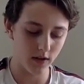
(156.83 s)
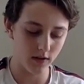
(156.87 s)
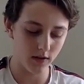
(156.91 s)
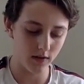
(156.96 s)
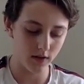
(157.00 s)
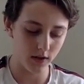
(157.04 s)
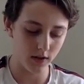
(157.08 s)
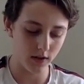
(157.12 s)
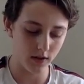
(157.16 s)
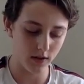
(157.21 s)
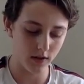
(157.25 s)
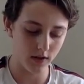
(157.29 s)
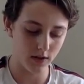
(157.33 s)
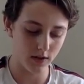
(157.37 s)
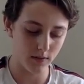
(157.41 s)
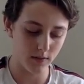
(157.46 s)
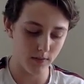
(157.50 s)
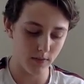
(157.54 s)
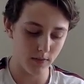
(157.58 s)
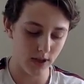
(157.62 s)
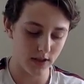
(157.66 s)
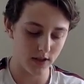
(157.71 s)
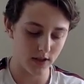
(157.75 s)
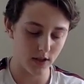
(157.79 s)
You can just
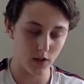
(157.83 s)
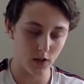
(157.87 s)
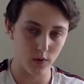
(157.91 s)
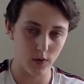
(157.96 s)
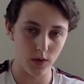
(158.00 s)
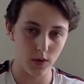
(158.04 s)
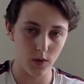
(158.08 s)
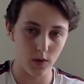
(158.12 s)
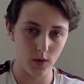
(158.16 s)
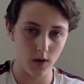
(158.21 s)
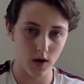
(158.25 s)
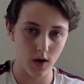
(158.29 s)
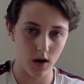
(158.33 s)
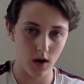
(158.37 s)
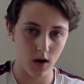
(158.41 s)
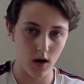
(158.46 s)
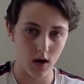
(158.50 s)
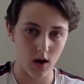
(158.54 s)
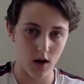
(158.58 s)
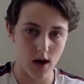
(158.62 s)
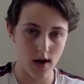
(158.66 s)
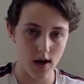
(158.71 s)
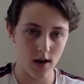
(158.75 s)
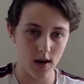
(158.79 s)
message when you are
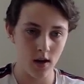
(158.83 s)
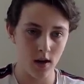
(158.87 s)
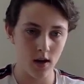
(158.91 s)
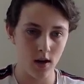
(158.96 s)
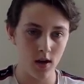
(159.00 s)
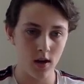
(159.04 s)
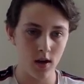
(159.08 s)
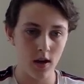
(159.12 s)
on.